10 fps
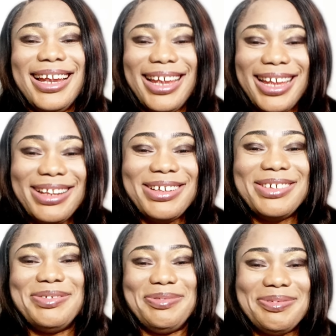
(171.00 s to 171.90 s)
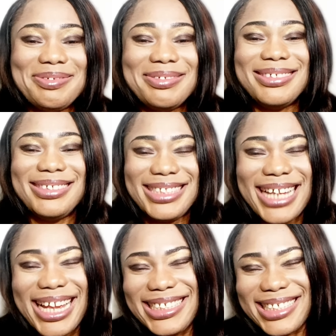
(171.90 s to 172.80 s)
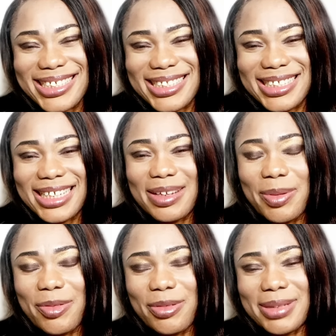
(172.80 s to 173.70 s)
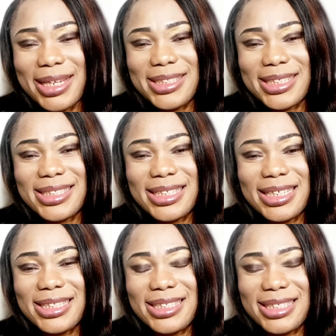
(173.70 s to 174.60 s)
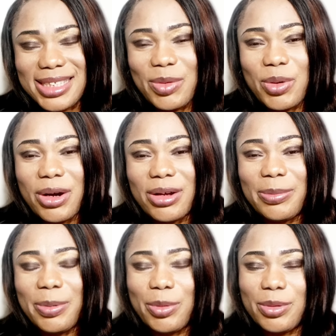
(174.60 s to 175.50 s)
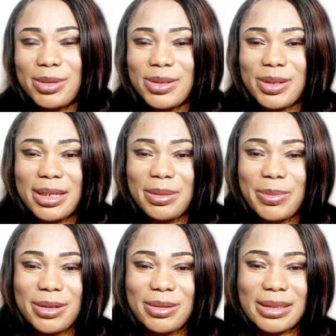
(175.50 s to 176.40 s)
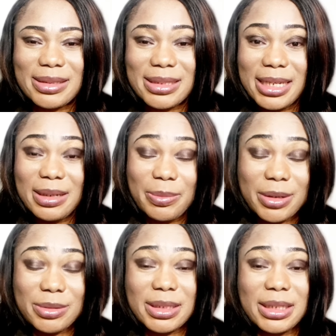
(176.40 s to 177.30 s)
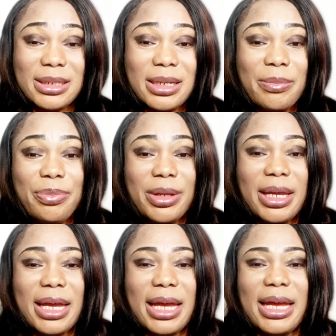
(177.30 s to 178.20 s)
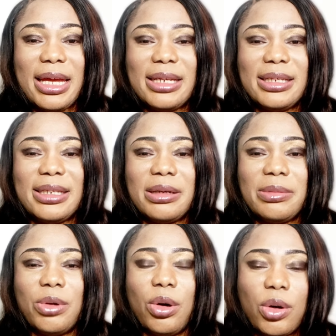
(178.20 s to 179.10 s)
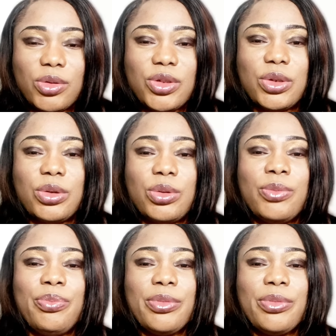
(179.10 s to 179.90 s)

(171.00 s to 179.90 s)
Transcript: hello, digest it. Apart from digesting it, just see what other people are talking about, are saying about it. And also,